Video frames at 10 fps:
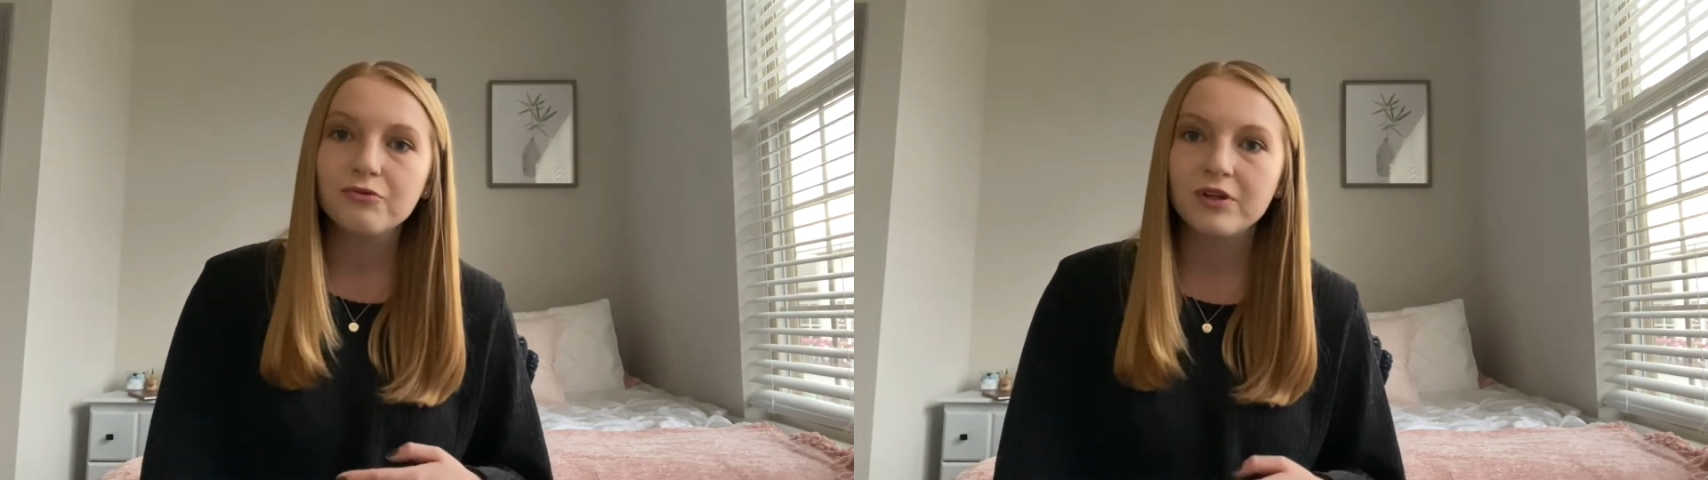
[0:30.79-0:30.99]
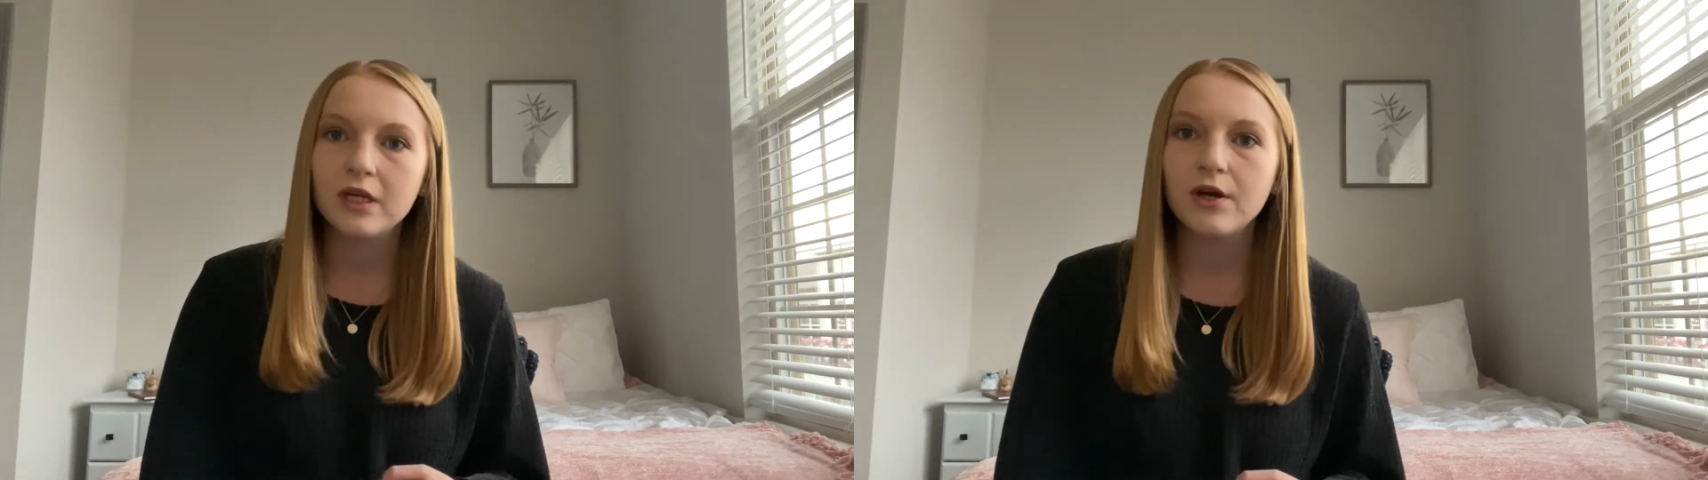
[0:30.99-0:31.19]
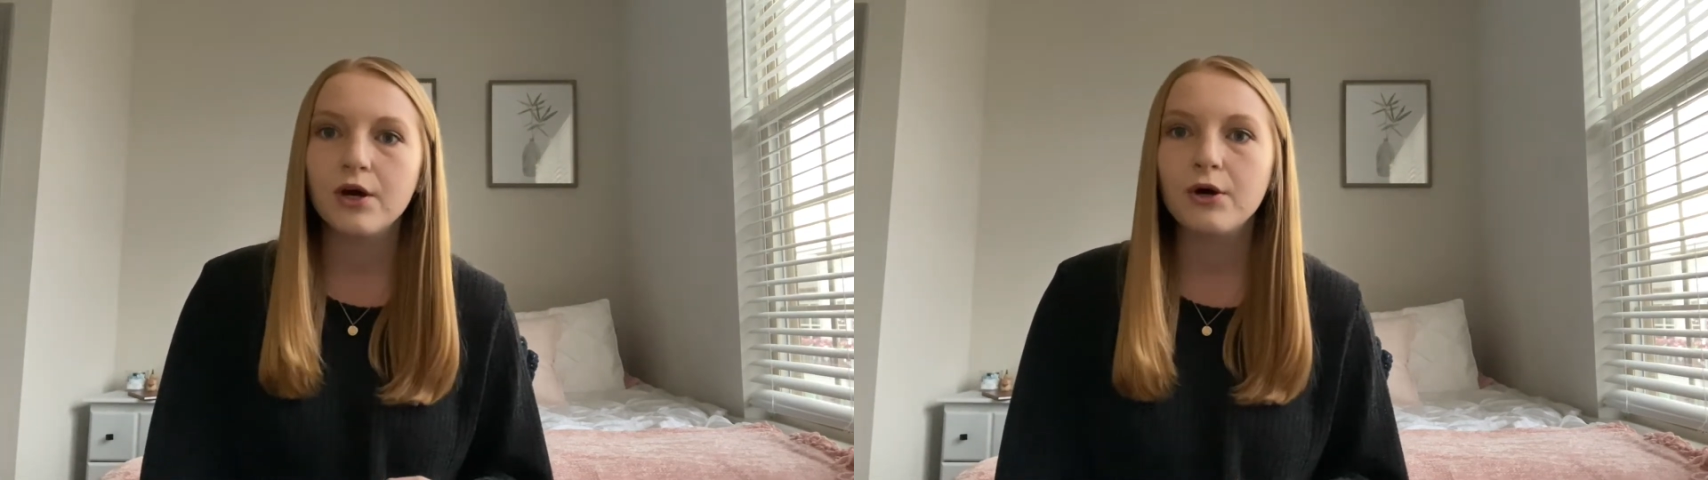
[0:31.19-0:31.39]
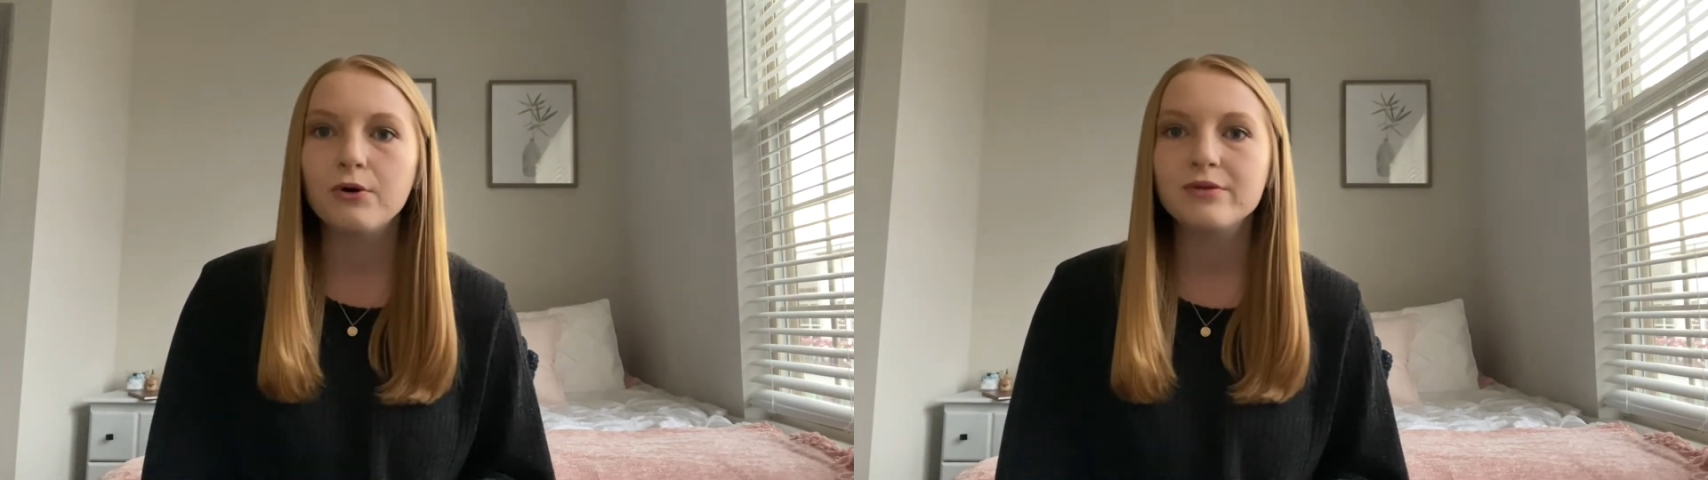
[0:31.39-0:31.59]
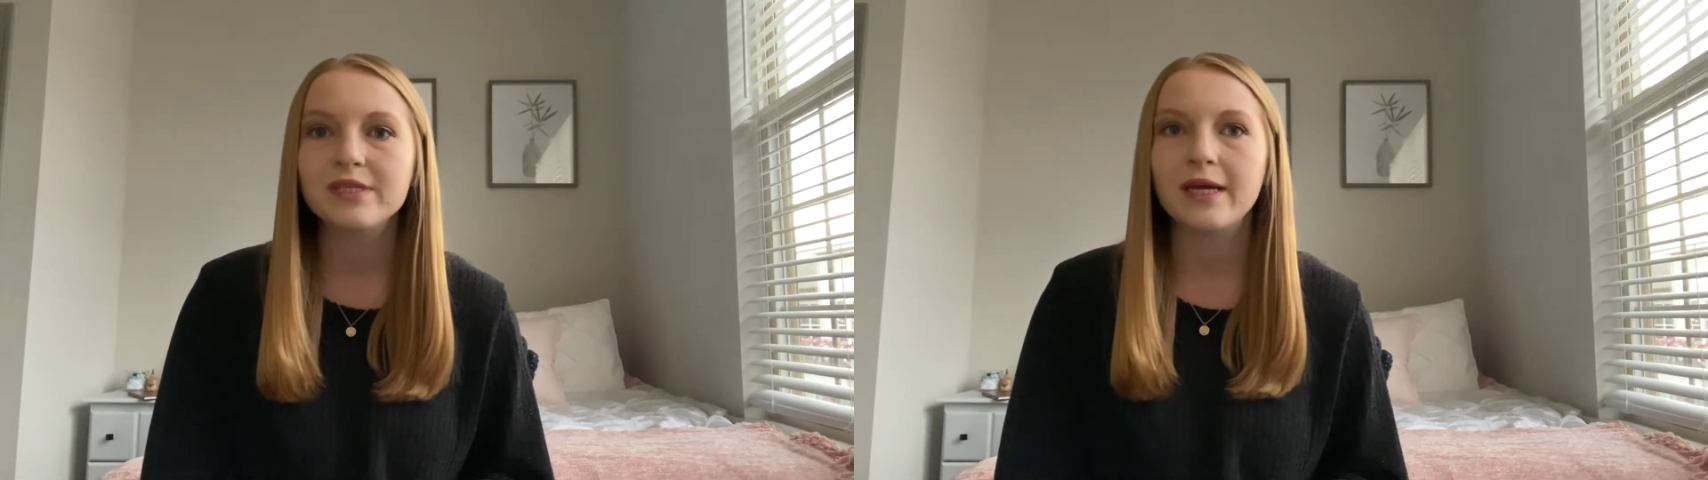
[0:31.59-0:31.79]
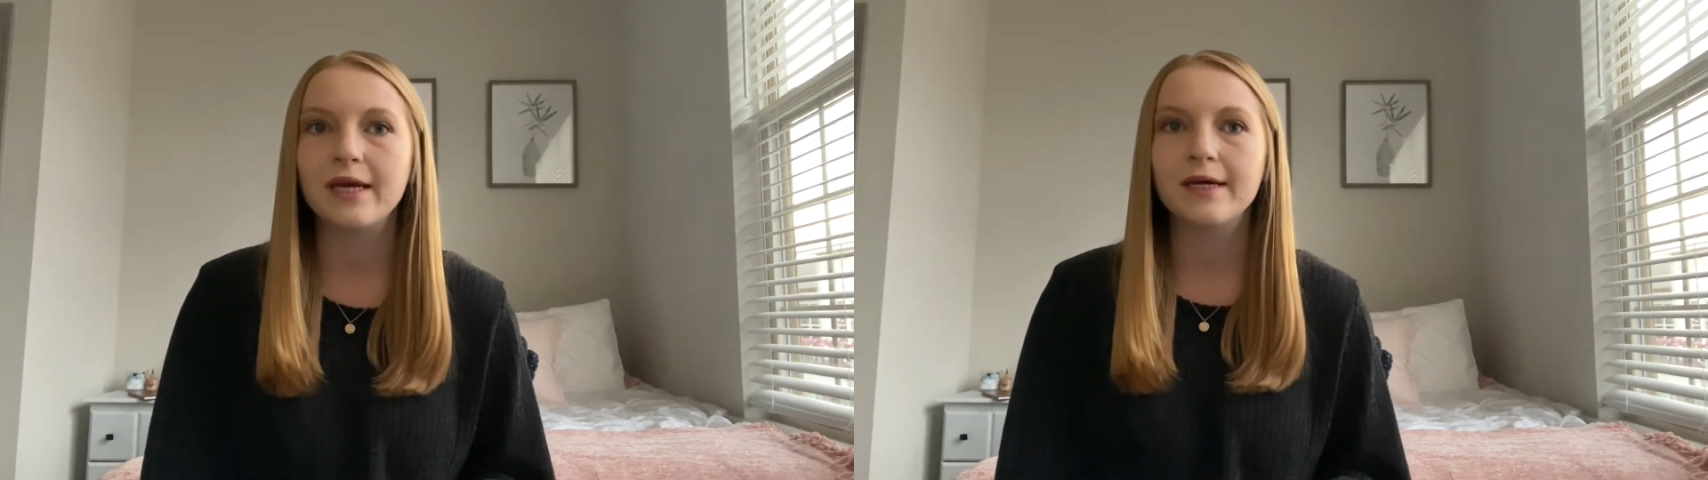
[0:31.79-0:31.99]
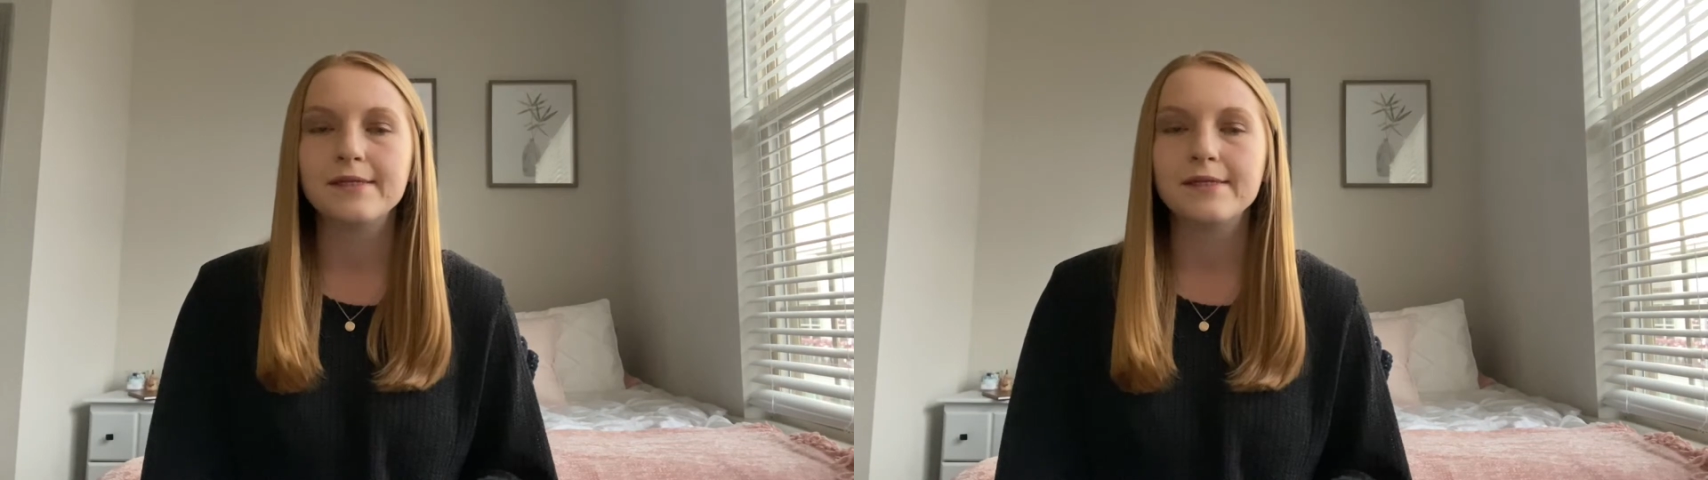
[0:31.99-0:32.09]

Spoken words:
videos and